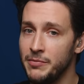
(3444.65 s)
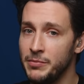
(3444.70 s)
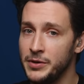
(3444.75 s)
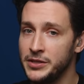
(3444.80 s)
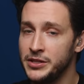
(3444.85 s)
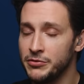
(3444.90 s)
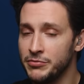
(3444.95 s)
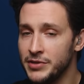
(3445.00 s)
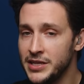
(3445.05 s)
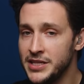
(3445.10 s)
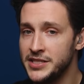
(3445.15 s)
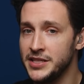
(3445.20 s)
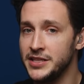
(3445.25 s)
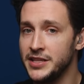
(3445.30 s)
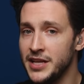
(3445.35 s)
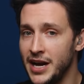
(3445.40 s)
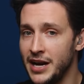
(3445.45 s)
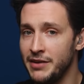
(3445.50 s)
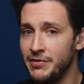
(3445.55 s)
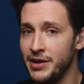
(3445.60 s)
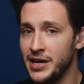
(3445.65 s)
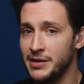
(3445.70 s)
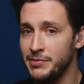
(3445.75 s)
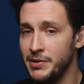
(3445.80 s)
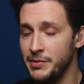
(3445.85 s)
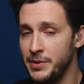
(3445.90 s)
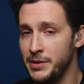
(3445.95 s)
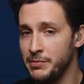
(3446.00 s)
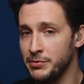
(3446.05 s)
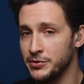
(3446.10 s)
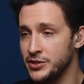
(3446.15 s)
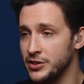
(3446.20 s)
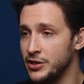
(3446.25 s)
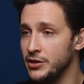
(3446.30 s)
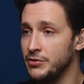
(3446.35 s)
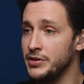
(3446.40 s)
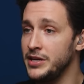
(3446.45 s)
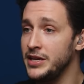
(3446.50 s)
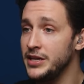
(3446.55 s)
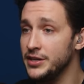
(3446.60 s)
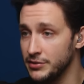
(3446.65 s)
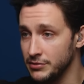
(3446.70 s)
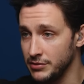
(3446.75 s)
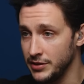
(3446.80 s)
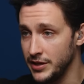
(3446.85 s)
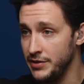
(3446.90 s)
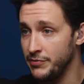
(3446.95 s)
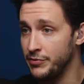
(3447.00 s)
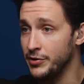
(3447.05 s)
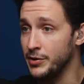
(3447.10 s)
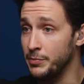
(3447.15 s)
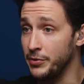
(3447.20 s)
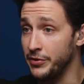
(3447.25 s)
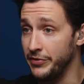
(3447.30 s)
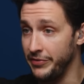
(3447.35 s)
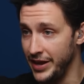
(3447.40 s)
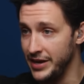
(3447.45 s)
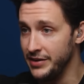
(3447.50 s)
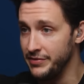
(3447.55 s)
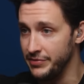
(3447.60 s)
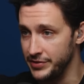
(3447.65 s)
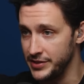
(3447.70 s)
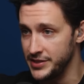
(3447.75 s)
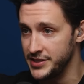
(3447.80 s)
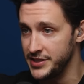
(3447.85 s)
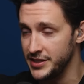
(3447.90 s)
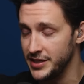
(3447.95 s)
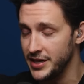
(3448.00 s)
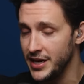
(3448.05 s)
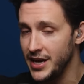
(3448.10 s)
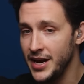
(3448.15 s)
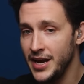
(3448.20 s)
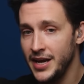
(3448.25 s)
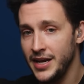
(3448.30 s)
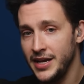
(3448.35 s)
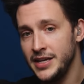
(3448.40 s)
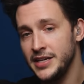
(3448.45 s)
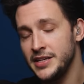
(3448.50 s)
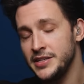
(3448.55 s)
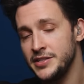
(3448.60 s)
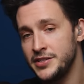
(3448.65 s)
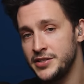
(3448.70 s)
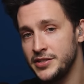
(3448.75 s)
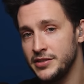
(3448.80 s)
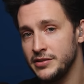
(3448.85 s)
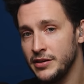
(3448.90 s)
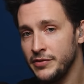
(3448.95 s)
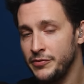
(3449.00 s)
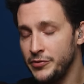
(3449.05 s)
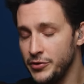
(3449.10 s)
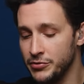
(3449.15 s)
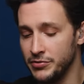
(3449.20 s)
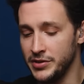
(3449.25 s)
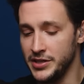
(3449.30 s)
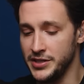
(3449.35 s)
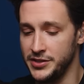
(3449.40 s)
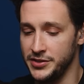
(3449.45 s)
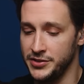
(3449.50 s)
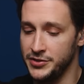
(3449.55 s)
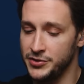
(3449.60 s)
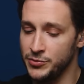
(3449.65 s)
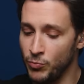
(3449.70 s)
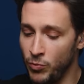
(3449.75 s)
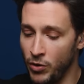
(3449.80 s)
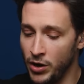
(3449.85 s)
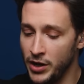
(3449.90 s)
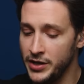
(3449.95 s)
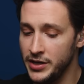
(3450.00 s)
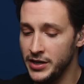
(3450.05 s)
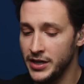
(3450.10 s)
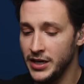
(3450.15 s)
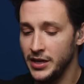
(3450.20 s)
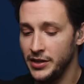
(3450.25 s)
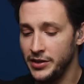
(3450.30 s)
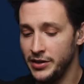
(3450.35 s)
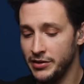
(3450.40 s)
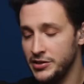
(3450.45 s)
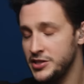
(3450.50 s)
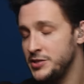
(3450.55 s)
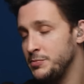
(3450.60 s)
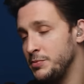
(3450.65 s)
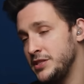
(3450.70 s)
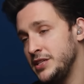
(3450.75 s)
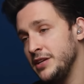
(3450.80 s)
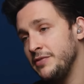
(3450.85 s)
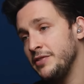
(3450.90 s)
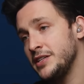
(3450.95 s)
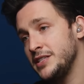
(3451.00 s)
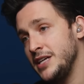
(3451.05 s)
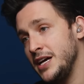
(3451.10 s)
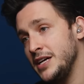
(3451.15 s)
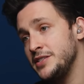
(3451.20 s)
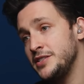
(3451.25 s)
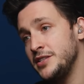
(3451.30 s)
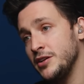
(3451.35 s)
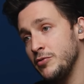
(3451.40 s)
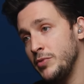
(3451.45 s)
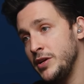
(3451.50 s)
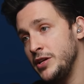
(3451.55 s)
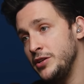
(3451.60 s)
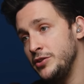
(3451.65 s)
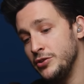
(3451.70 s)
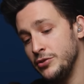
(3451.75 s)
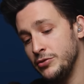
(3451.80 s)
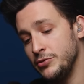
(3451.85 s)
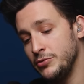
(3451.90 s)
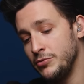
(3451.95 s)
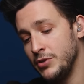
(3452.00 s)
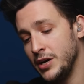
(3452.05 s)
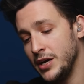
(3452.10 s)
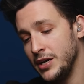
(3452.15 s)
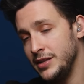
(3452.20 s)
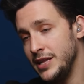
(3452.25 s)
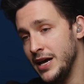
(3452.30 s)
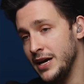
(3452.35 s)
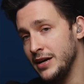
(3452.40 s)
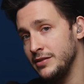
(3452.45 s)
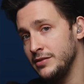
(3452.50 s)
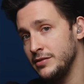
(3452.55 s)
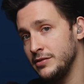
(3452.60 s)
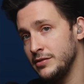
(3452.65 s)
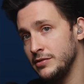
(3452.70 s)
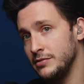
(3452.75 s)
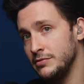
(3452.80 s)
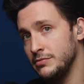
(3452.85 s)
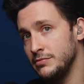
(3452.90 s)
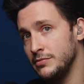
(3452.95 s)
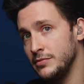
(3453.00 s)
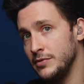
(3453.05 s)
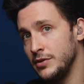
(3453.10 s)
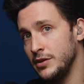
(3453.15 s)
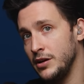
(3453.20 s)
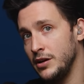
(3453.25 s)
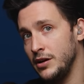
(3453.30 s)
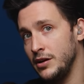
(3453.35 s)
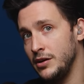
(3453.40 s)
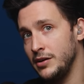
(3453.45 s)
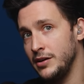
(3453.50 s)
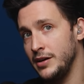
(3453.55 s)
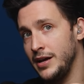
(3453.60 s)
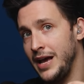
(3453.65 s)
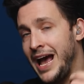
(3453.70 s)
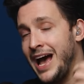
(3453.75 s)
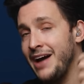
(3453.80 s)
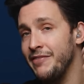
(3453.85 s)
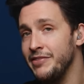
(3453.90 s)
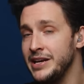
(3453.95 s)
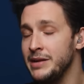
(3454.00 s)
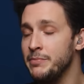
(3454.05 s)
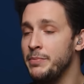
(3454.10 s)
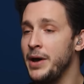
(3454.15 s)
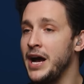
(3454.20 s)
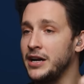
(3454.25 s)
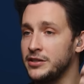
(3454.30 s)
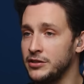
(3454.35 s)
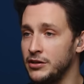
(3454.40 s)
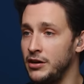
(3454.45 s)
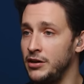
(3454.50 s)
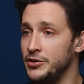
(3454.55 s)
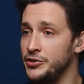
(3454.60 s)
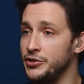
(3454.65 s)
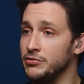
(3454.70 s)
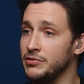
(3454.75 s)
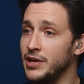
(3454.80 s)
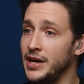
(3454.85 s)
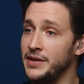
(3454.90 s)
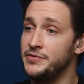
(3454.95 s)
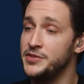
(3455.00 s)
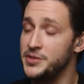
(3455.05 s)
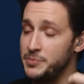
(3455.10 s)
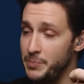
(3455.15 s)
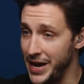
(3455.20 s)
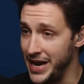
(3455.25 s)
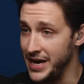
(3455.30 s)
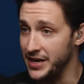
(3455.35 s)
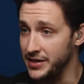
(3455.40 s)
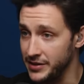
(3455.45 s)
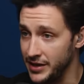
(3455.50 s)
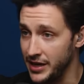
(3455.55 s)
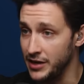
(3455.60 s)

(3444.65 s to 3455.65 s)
But the reason that I recommend people to go yearly for a preventive visit is a few reasons. One, there are specific tests that we do that have an impact on your lifespan